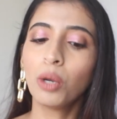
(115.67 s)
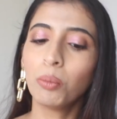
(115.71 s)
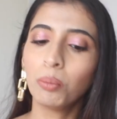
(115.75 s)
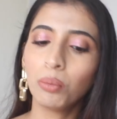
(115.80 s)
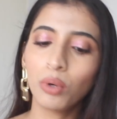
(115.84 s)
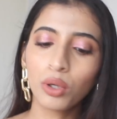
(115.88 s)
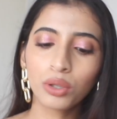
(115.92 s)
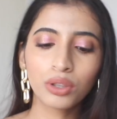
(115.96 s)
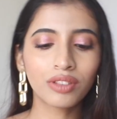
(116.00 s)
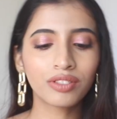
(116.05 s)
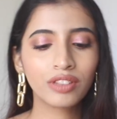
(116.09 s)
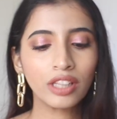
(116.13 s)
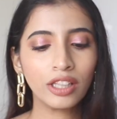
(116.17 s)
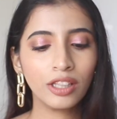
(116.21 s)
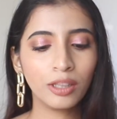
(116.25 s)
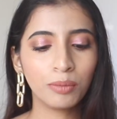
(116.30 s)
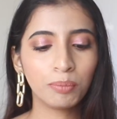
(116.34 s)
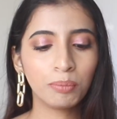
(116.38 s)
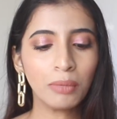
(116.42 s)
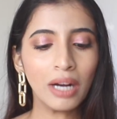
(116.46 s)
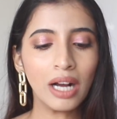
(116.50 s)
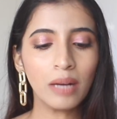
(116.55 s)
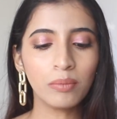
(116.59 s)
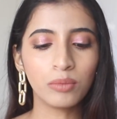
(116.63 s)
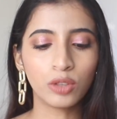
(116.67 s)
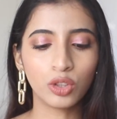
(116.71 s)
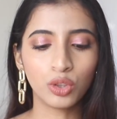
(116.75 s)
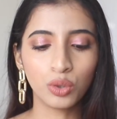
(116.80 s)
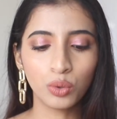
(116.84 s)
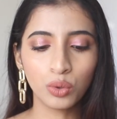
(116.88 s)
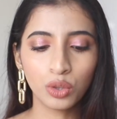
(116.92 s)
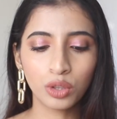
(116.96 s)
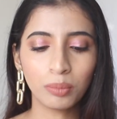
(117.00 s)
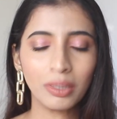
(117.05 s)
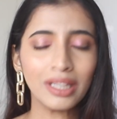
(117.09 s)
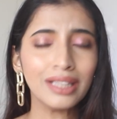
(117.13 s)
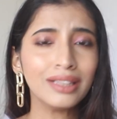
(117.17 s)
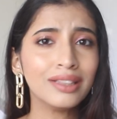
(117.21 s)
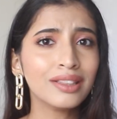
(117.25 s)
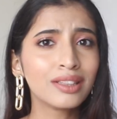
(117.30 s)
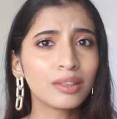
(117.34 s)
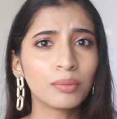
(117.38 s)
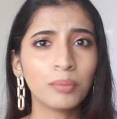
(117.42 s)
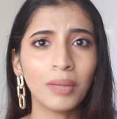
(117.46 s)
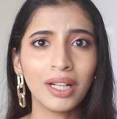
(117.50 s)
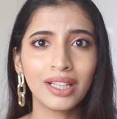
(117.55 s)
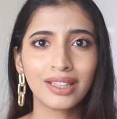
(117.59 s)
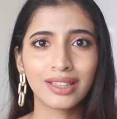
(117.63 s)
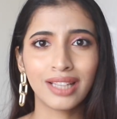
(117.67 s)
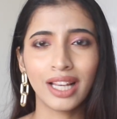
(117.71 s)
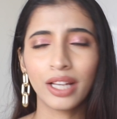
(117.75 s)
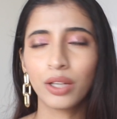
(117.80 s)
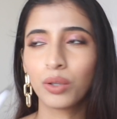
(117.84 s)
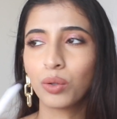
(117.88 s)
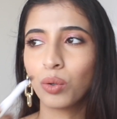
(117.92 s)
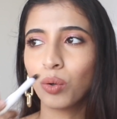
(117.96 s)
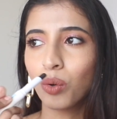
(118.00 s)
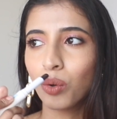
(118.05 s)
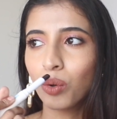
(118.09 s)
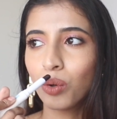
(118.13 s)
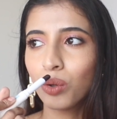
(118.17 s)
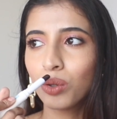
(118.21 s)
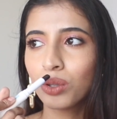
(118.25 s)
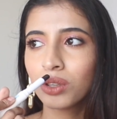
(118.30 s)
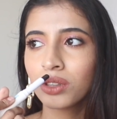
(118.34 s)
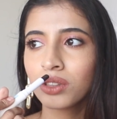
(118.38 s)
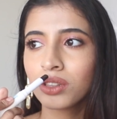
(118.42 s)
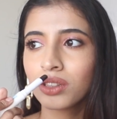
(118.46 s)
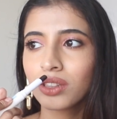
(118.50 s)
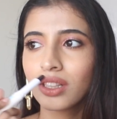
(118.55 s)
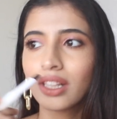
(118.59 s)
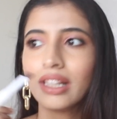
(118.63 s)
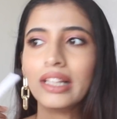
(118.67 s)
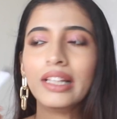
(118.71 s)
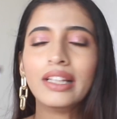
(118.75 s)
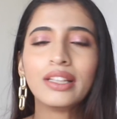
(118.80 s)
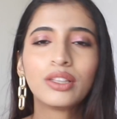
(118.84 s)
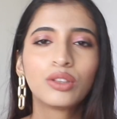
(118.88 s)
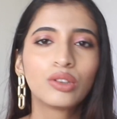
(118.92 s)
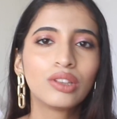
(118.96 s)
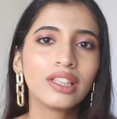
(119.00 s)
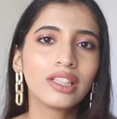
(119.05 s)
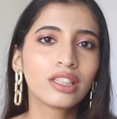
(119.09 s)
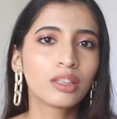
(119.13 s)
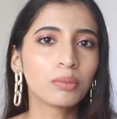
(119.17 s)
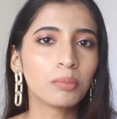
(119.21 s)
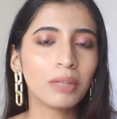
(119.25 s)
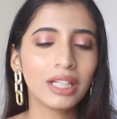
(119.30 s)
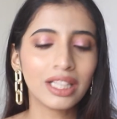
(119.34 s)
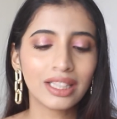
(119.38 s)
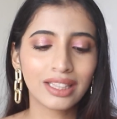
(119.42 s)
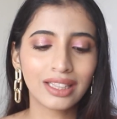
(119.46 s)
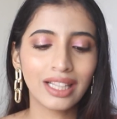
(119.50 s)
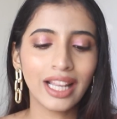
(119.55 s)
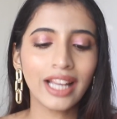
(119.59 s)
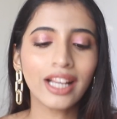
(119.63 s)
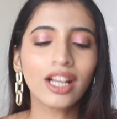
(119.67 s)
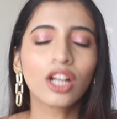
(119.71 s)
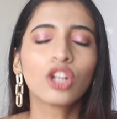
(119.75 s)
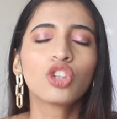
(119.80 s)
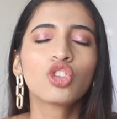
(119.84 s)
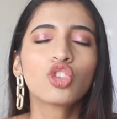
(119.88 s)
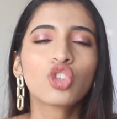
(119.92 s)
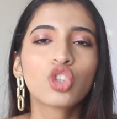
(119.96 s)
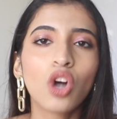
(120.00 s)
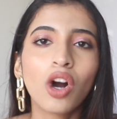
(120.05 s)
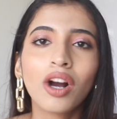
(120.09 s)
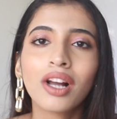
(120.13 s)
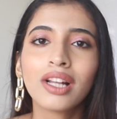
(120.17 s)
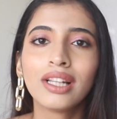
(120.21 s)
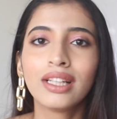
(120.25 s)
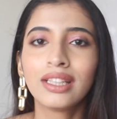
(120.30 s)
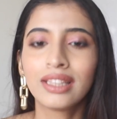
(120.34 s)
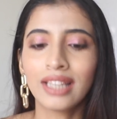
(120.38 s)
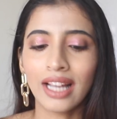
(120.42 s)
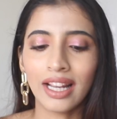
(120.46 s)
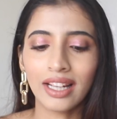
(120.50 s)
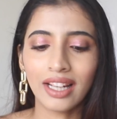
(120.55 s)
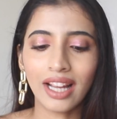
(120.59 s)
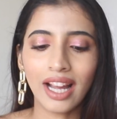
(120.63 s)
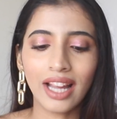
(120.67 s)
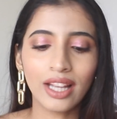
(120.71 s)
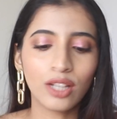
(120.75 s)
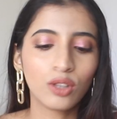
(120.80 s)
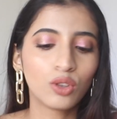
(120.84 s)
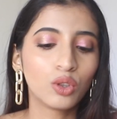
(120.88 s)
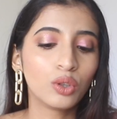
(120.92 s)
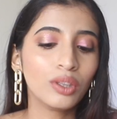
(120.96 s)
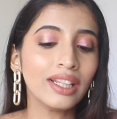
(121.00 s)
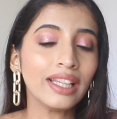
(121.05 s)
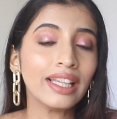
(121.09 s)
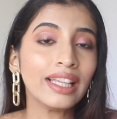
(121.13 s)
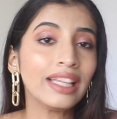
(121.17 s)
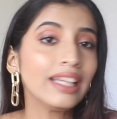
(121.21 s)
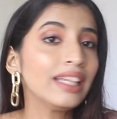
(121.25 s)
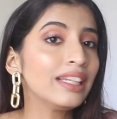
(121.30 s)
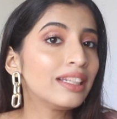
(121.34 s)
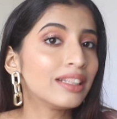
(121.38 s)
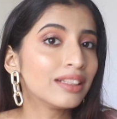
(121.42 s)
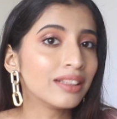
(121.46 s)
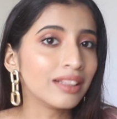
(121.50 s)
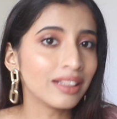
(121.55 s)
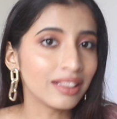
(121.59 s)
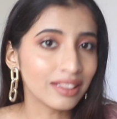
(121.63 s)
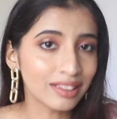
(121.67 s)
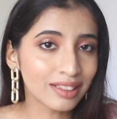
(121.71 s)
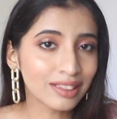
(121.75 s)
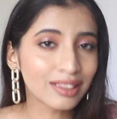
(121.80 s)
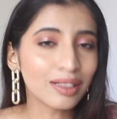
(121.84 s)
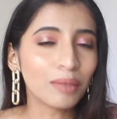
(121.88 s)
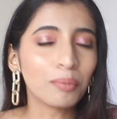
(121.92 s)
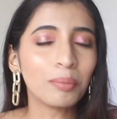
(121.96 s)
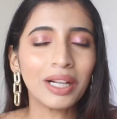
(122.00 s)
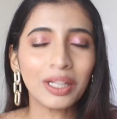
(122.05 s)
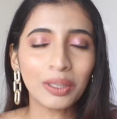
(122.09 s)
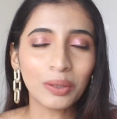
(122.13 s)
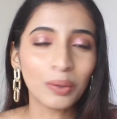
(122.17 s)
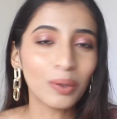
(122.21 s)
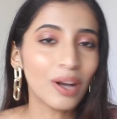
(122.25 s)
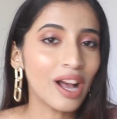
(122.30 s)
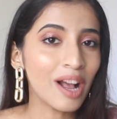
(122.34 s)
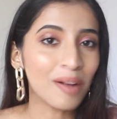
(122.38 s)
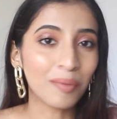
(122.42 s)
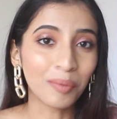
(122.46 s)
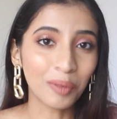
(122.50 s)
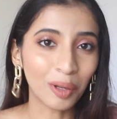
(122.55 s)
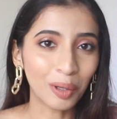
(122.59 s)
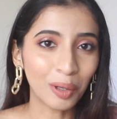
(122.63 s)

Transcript: Both of the lip balms do smell. This smells like cocoa, literally smells like chocolate, and I could eat this, but no, I'm